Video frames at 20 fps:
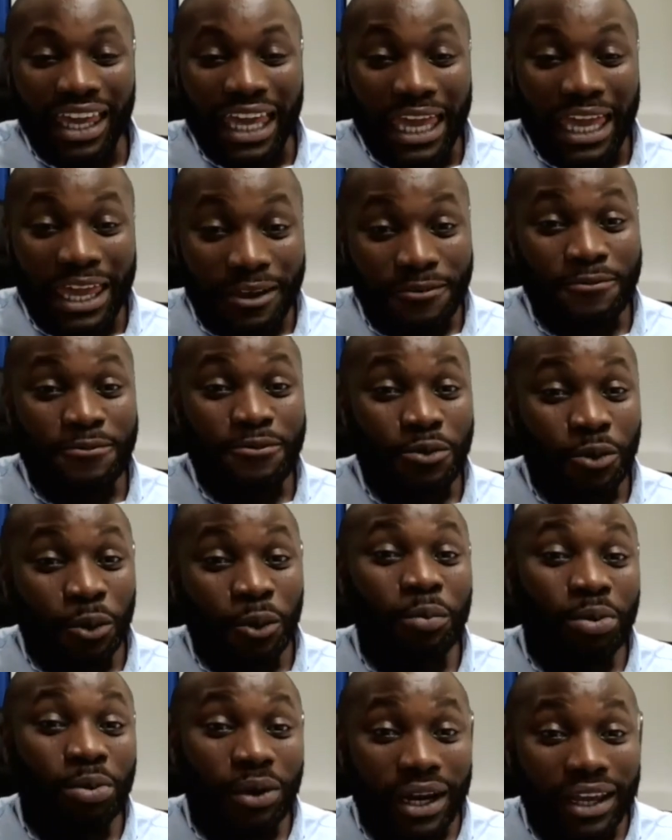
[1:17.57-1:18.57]
if
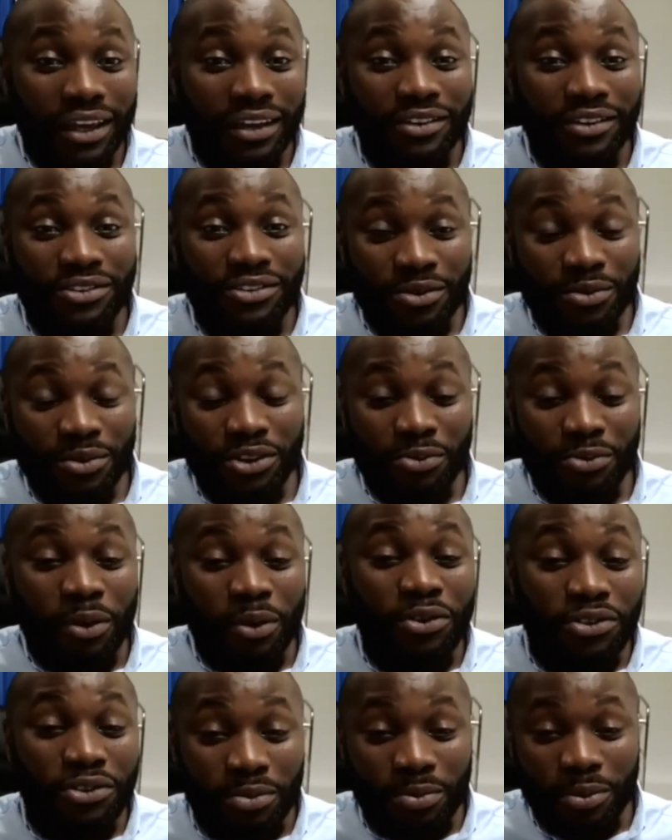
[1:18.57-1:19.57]
rule breakers are
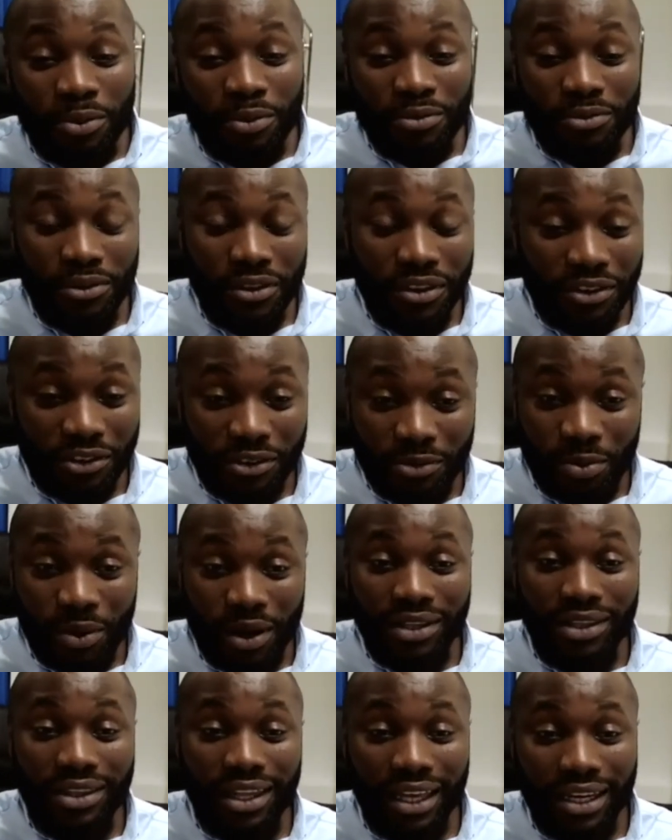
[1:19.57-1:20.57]
responsible for the
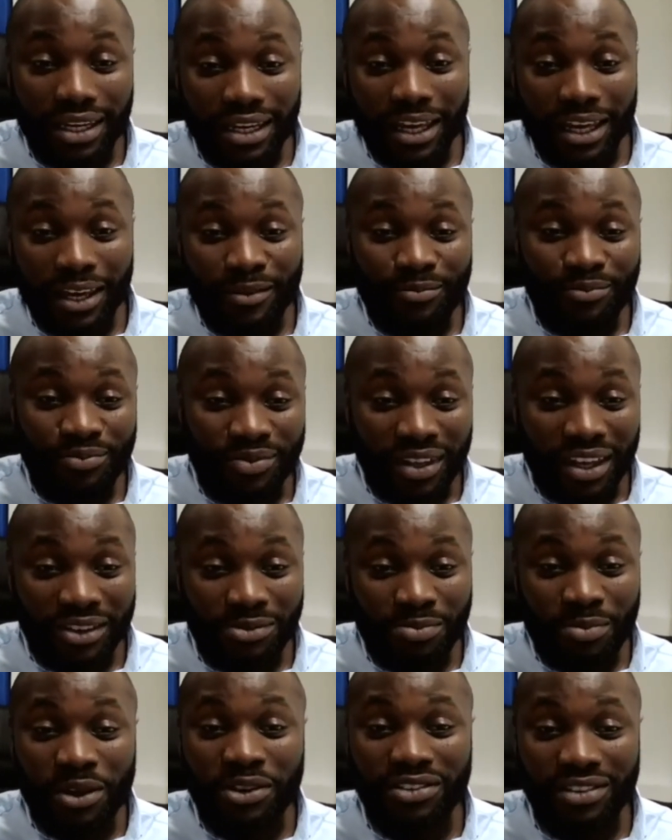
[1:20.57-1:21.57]
spread, then it's
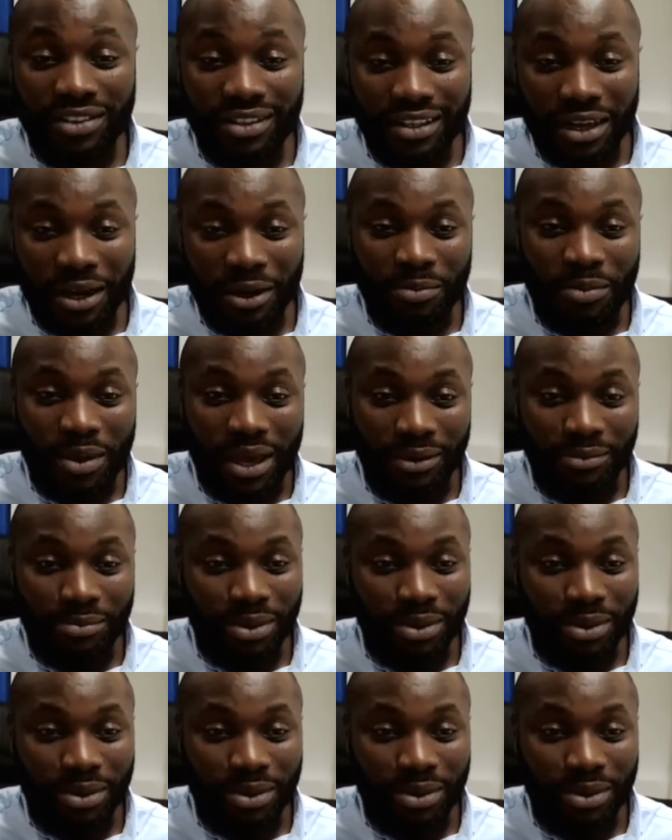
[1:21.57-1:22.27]
mostly young men.